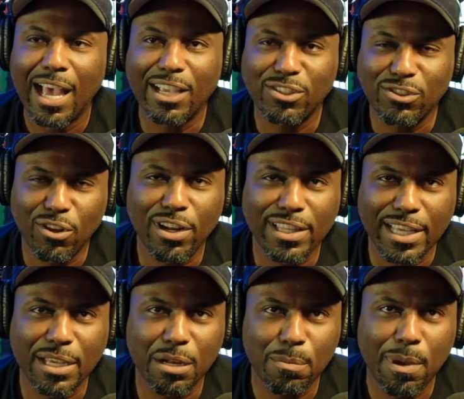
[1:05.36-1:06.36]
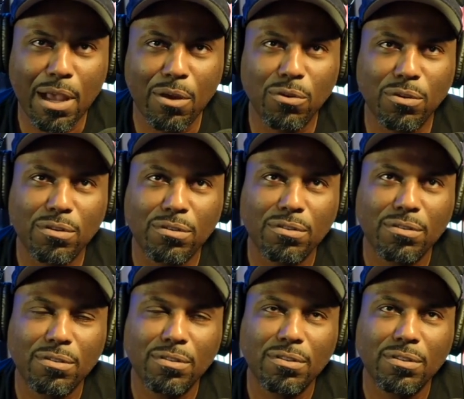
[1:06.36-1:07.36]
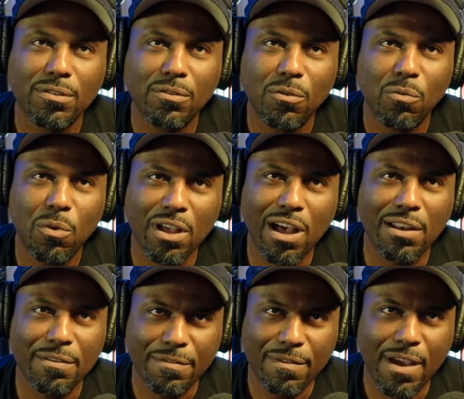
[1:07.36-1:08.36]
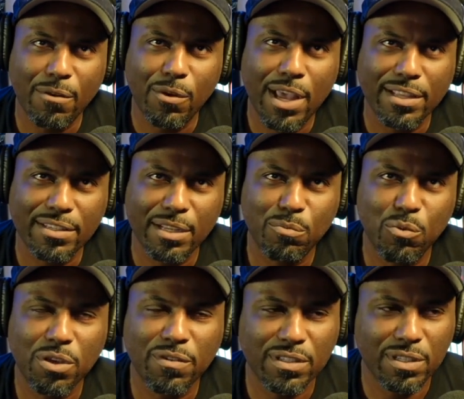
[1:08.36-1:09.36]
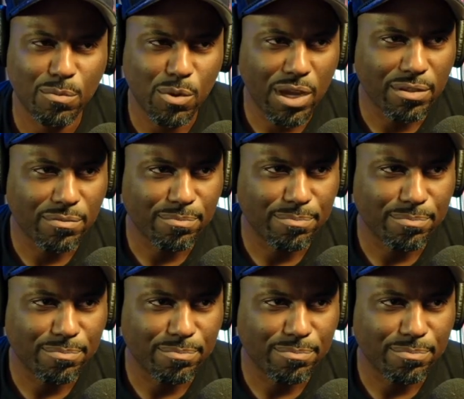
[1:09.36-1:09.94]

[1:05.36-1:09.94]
I started thinking about what Colin Farrell had said previously, Brian,